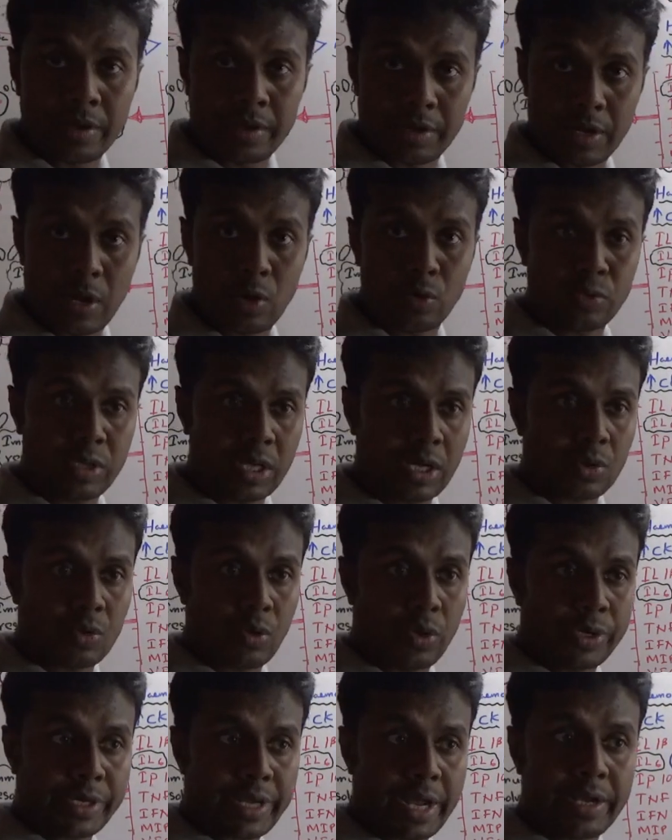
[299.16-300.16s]
Now they
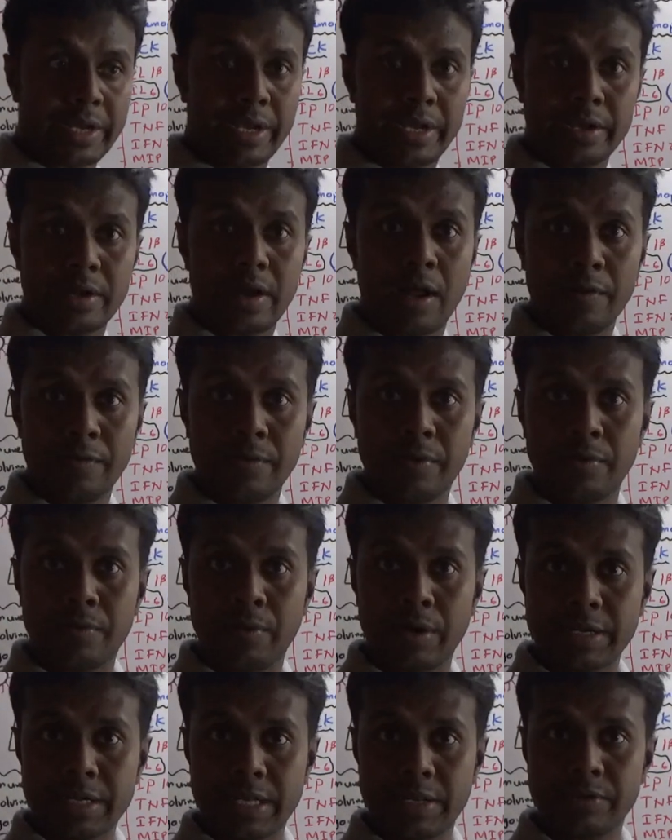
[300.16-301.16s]
go into and engulf
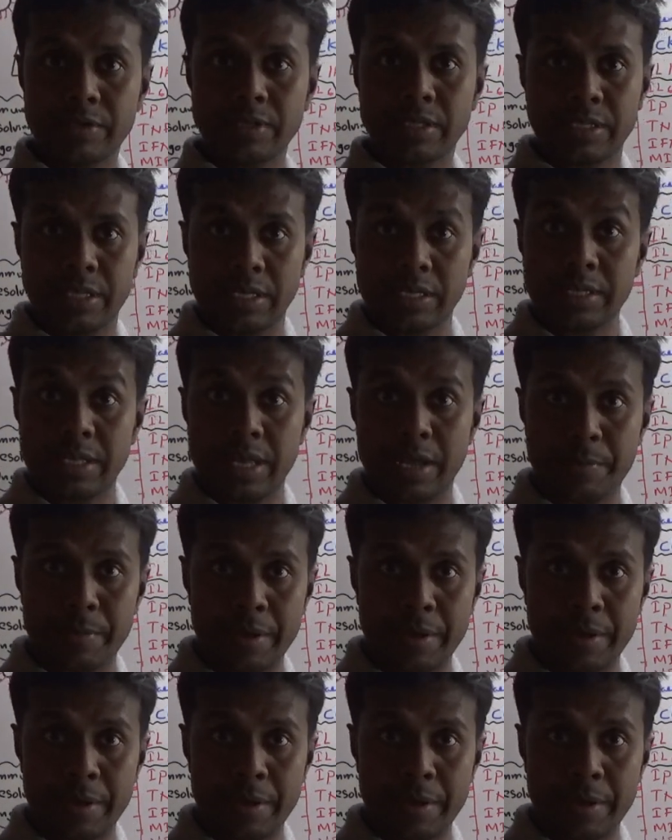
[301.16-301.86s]
whatever the thing they